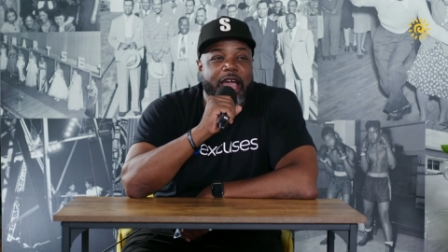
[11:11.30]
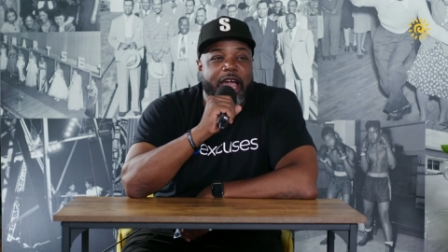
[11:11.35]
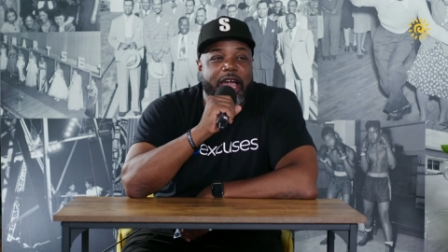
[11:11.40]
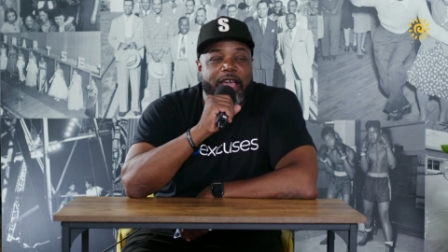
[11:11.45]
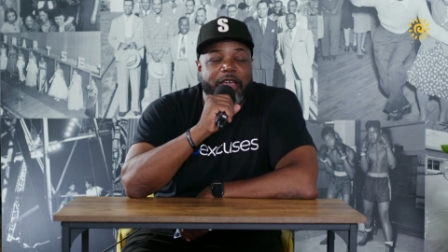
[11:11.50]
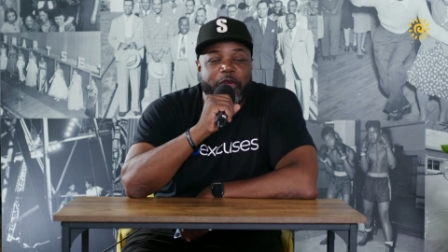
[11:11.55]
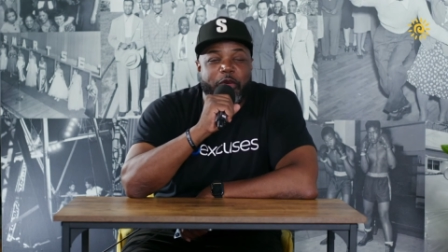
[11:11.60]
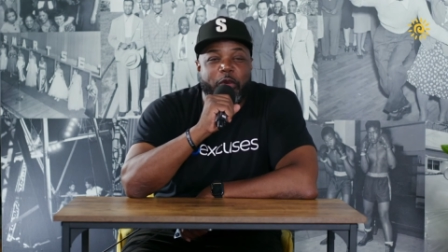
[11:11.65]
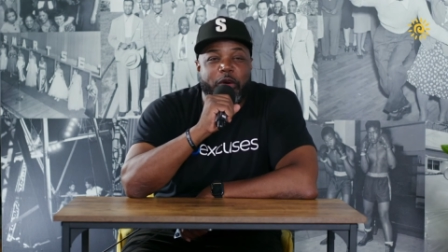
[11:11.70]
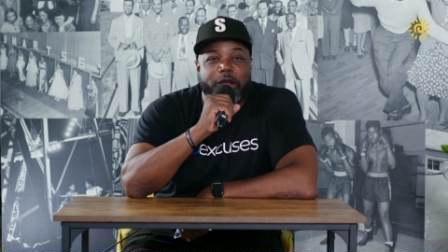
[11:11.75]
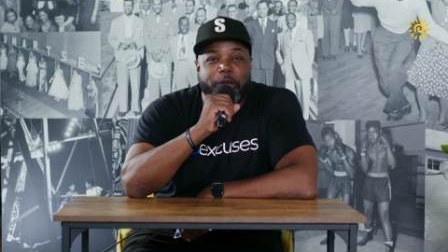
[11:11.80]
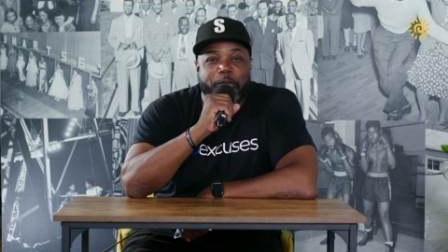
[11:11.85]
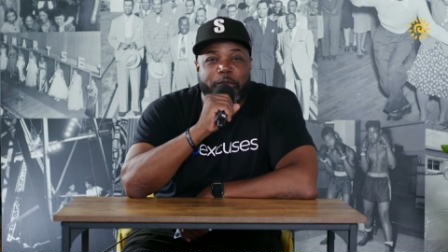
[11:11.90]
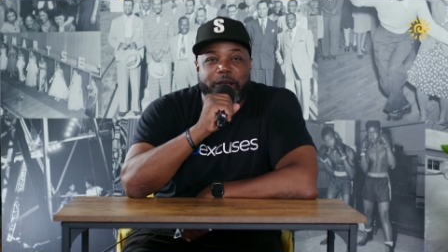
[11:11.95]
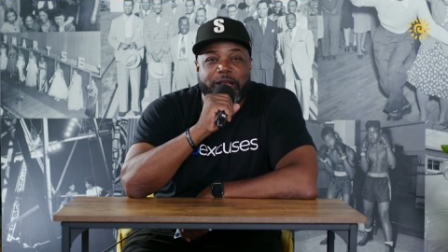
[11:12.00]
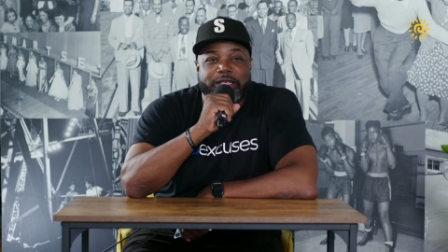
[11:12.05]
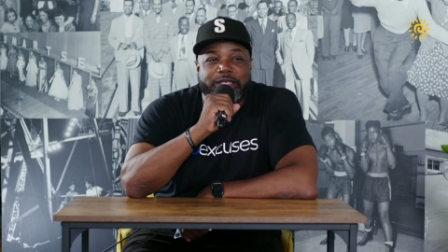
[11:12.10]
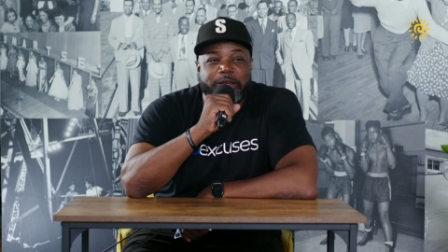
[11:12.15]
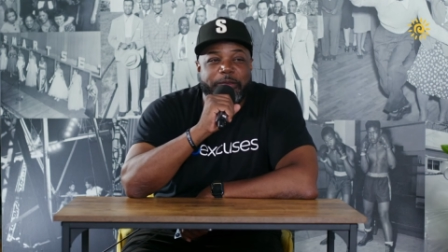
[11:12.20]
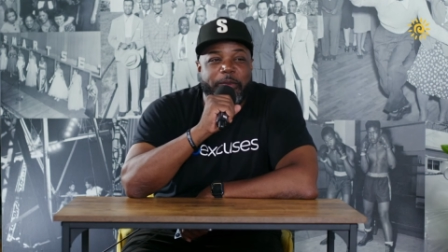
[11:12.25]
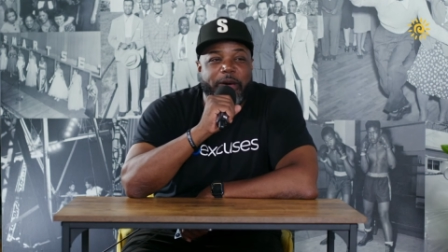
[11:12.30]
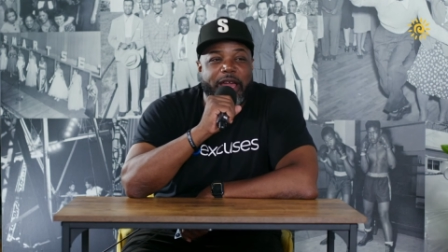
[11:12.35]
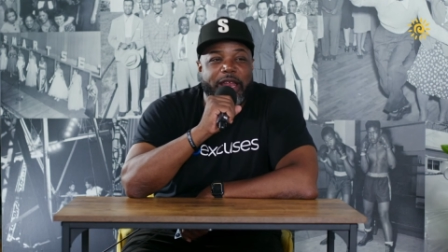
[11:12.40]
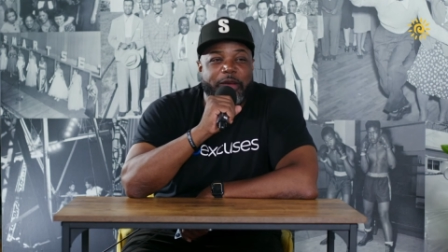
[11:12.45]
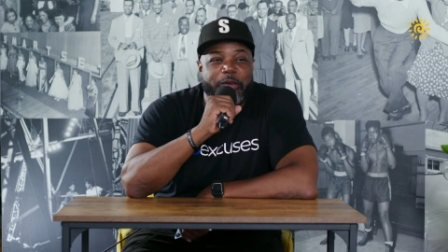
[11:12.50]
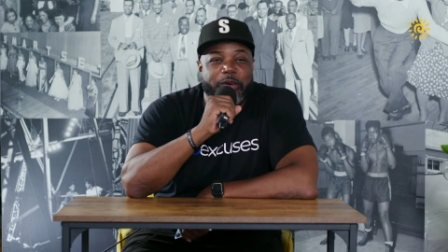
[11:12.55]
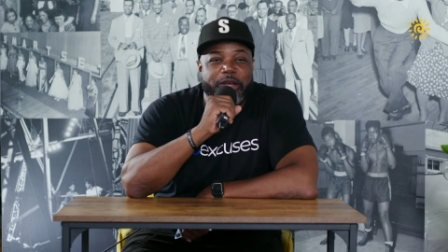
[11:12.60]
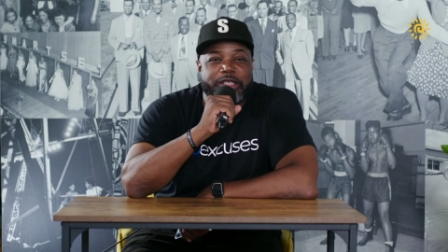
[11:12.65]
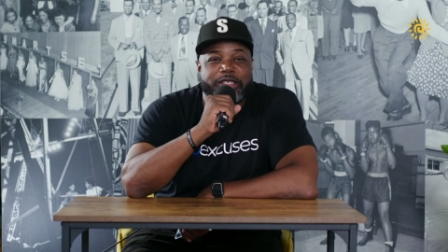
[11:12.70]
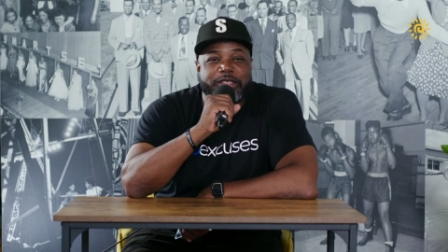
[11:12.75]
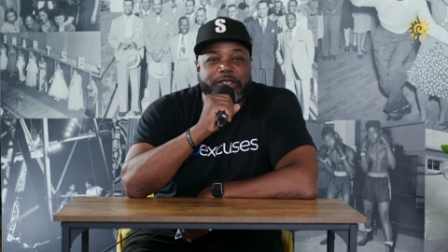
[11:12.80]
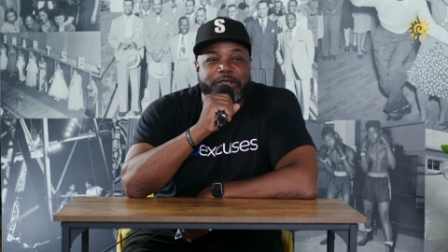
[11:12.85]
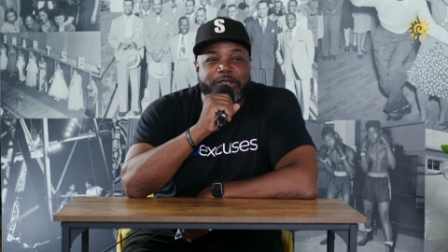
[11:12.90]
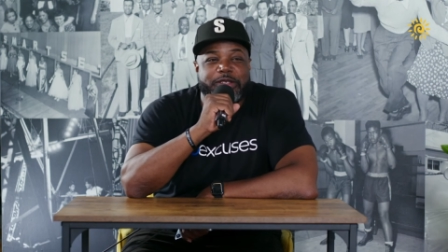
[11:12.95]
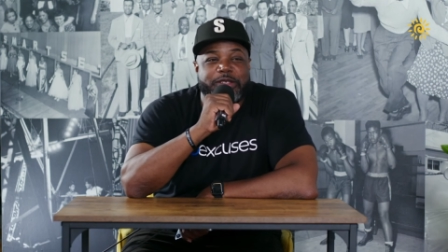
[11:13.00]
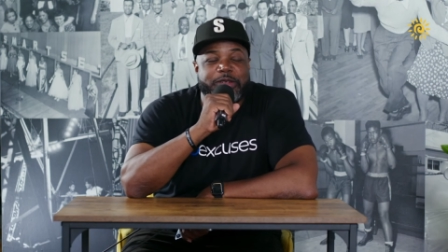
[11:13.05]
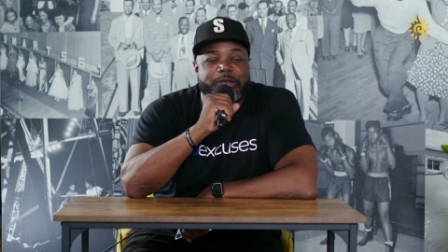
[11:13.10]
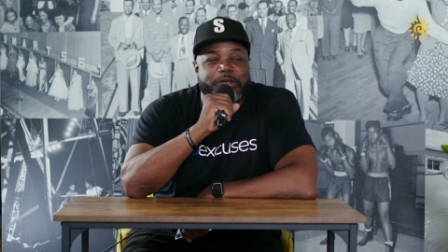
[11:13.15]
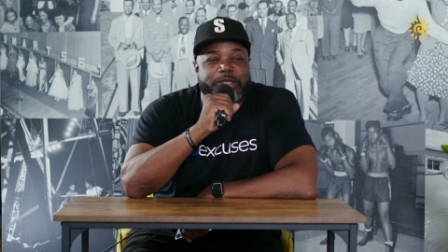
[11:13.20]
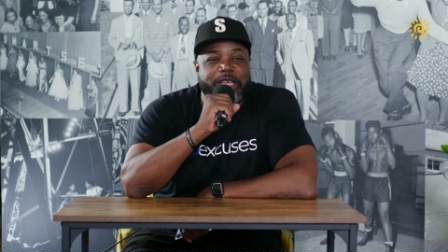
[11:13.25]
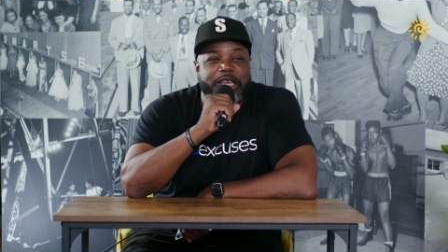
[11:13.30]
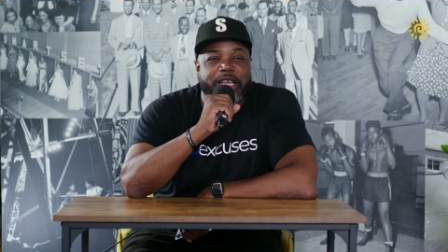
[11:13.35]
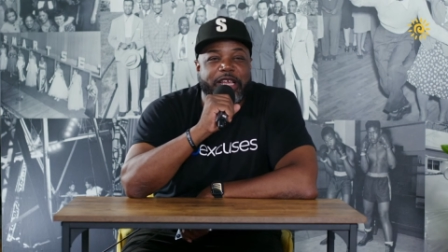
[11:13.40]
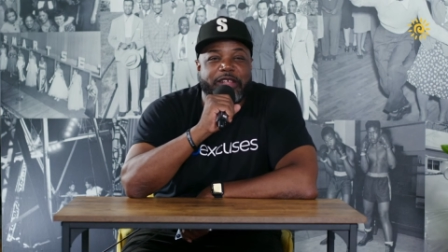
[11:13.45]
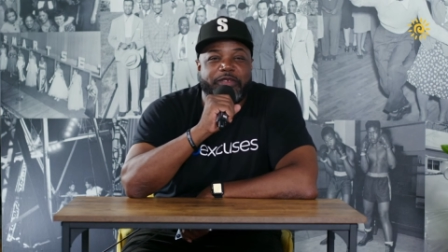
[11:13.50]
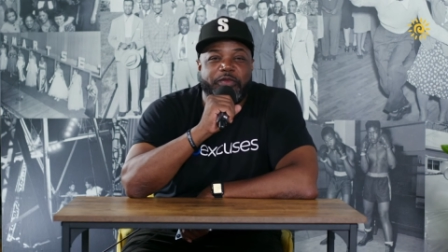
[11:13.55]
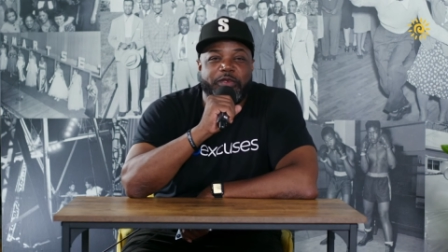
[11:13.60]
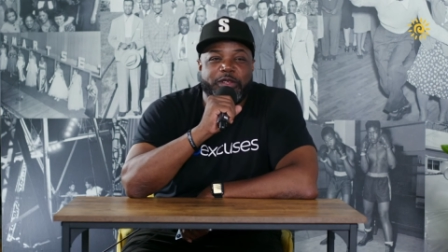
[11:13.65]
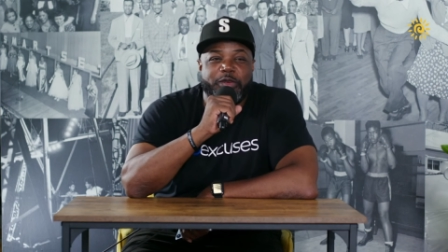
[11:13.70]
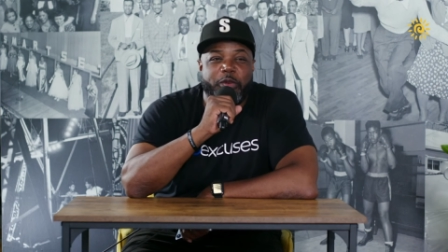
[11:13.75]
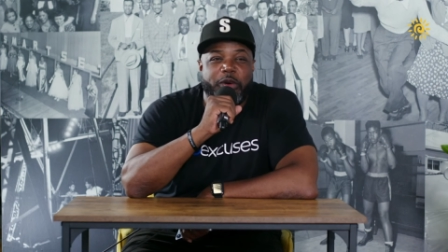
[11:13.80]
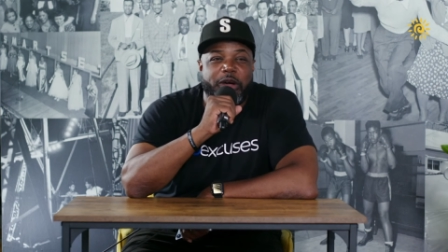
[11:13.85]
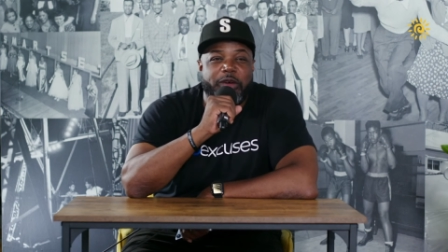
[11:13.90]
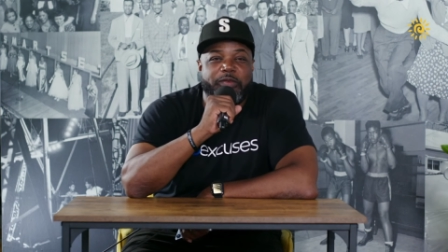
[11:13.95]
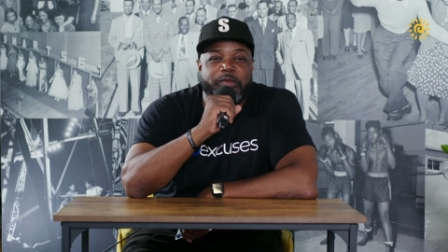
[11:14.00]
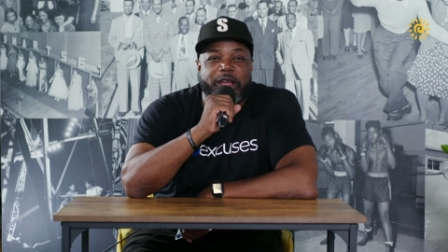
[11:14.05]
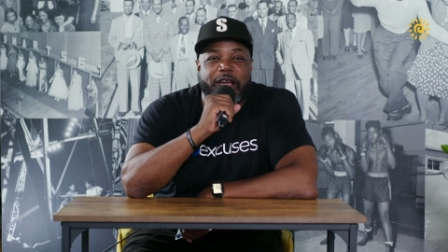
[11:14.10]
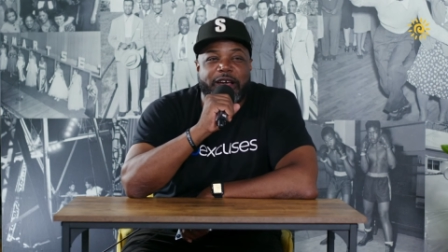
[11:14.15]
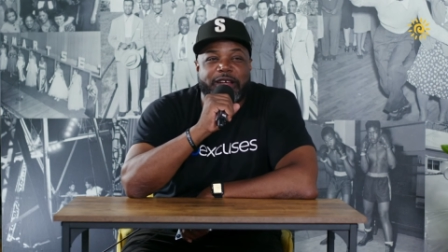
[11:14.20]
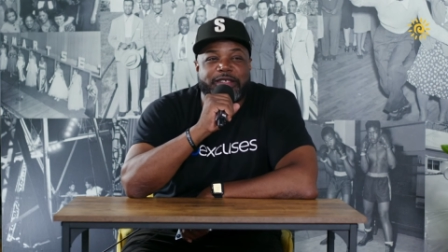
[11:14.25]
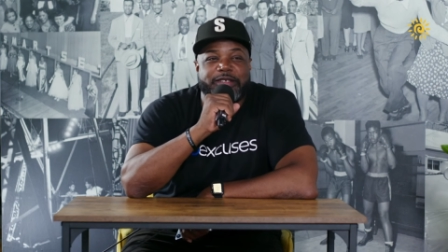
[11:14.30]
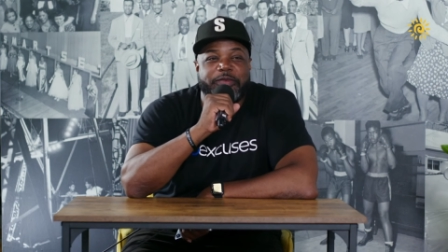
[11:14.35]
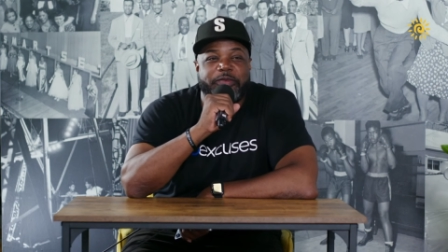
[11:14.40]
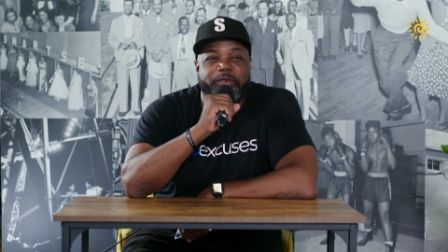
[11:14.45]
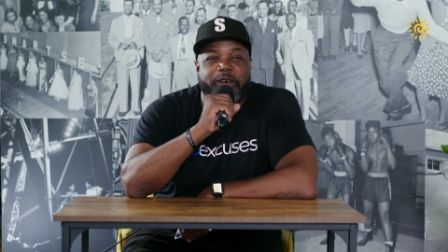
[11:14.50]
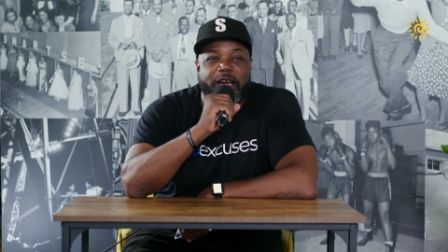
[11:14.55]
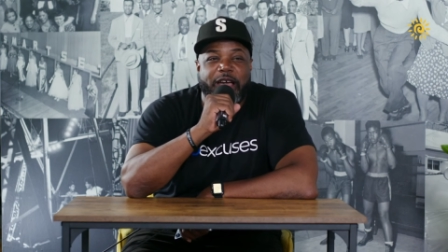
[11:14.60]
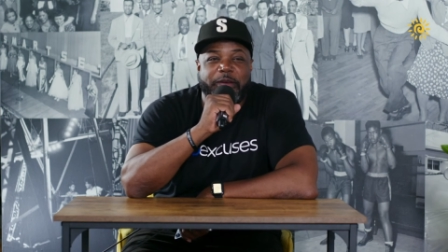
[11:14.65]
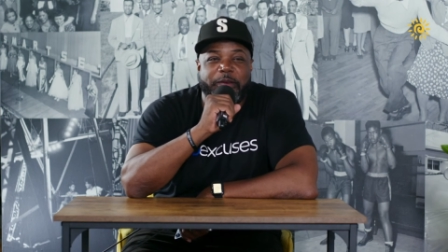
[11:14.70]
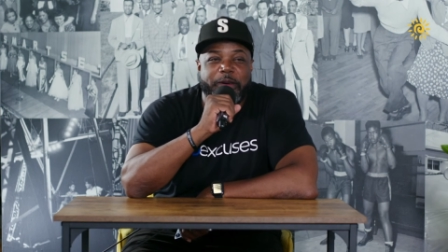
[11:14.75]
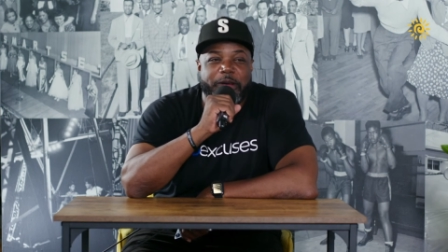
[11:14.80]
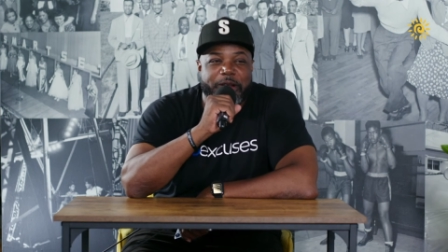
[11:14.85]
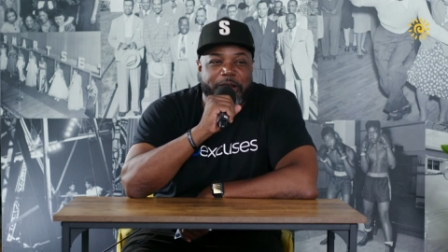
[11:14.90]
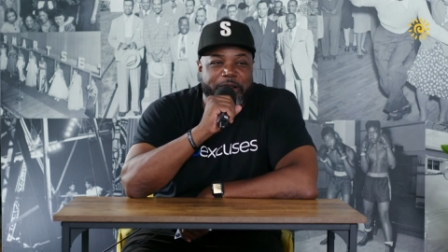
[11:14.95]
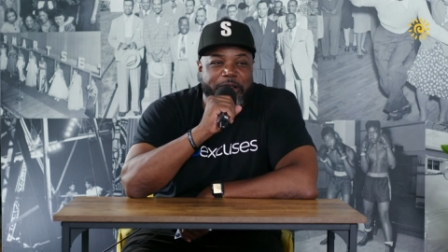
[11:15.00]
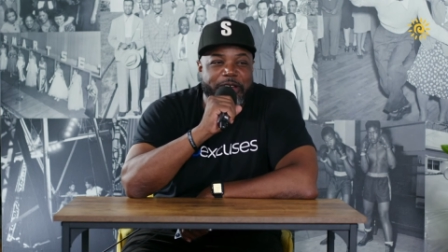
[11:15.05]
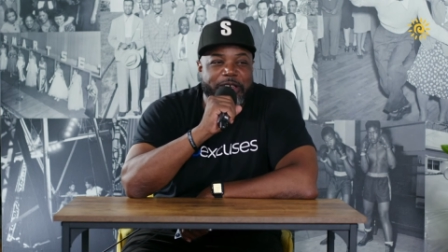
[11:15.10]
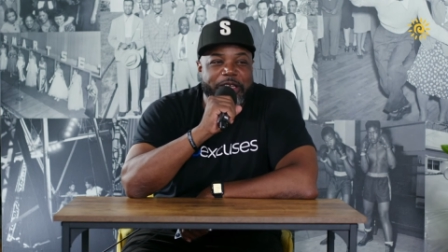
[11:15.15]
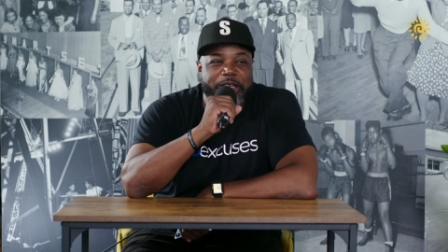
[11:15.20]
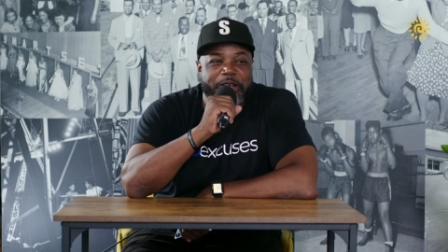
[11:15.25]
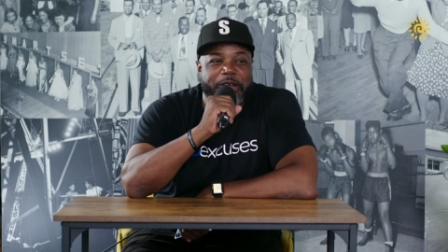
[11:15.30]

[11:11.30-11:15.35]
uh, you want to bring somebody with you two tickets for 12,500 right.